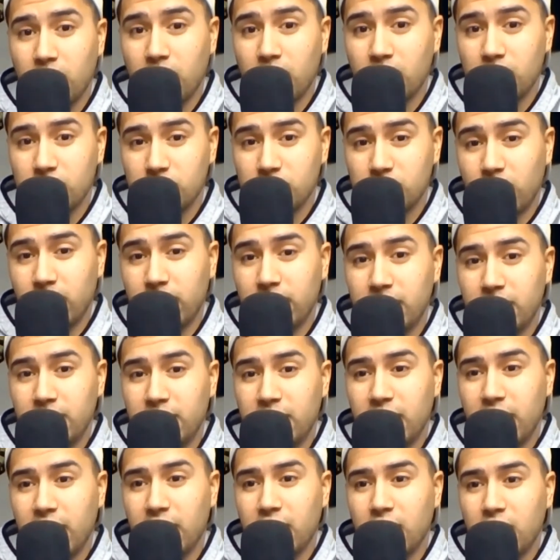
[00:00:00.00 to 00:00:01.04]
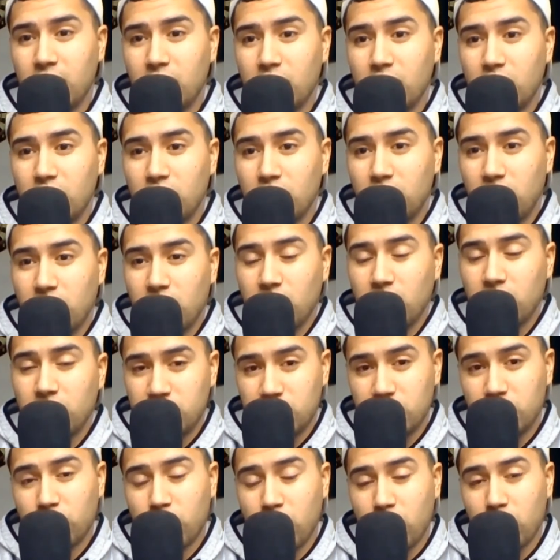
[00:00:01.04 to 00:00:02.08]
So I need that to
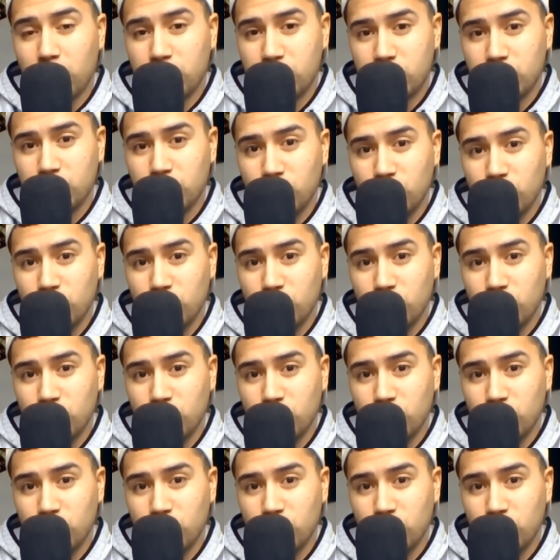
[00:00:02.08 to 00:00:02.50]
grow too."